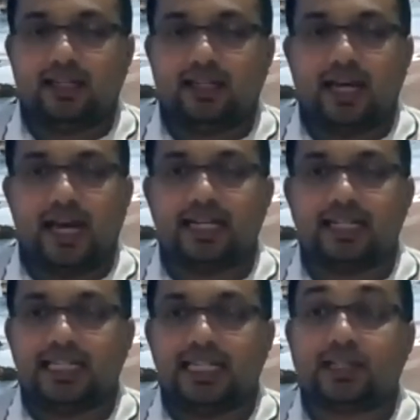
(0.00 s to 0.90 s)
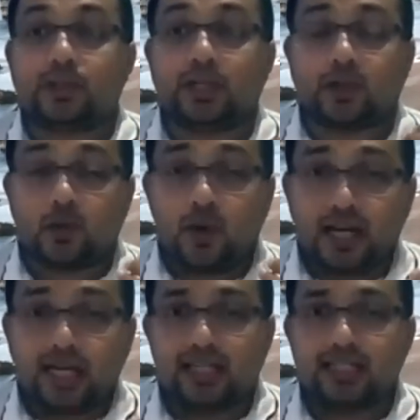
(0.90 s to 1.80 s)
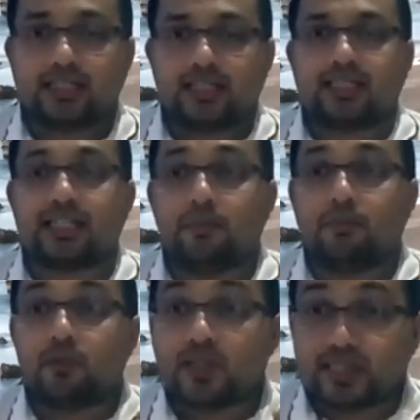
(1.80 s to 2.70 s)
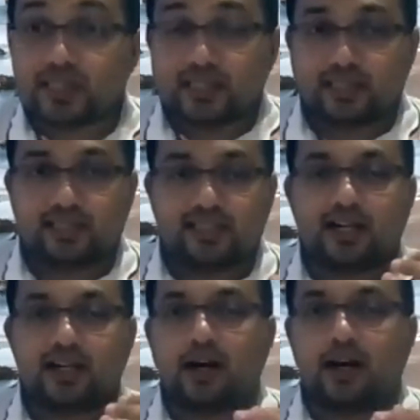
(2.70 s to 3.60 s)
and it requires some research done